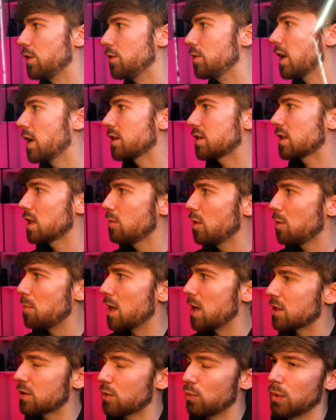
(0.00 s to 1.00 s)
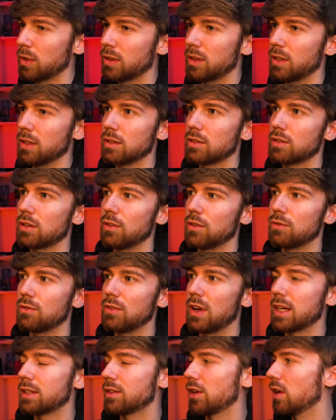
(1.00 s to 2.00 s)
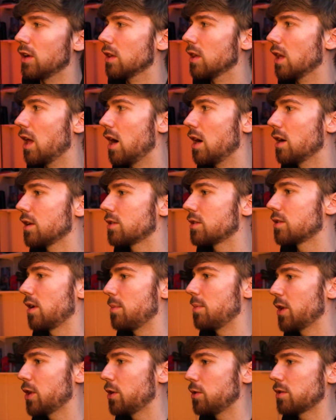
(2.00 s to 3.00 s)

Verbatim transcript: you guys see me mess with this effect a lot. I'm gonna